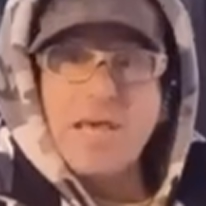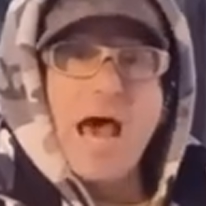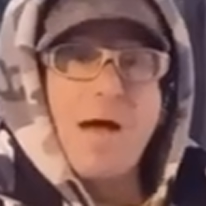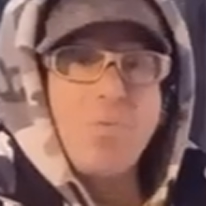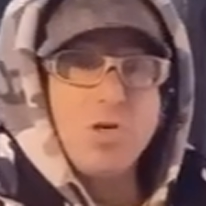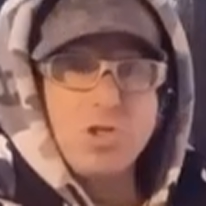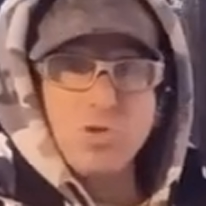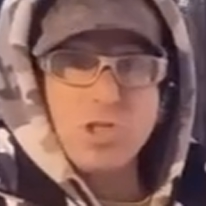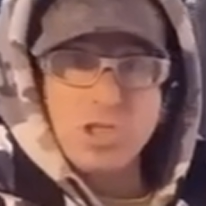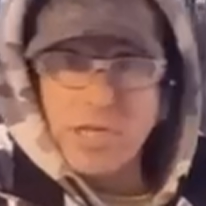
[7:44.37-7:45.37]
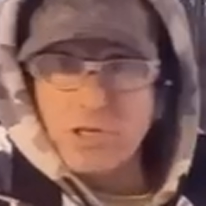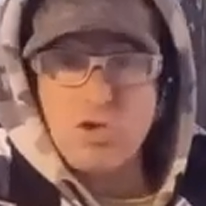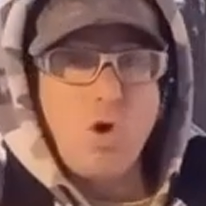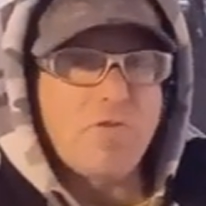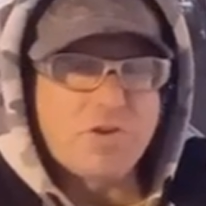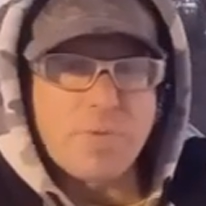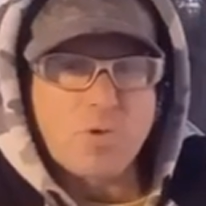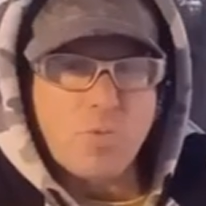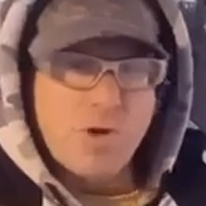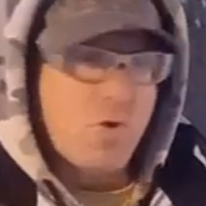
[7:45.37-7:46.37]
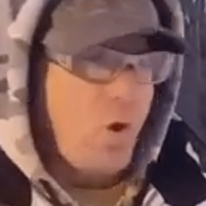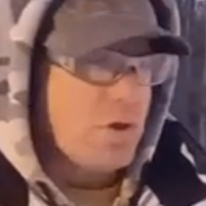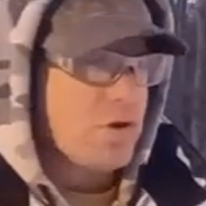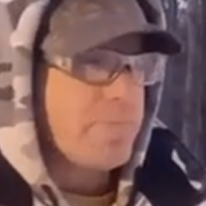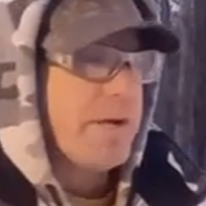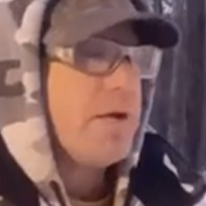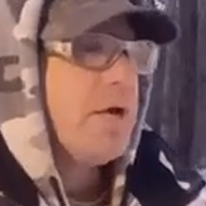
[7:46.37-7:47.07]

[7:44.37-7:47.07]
that was to just like soften up the recoil a little bit.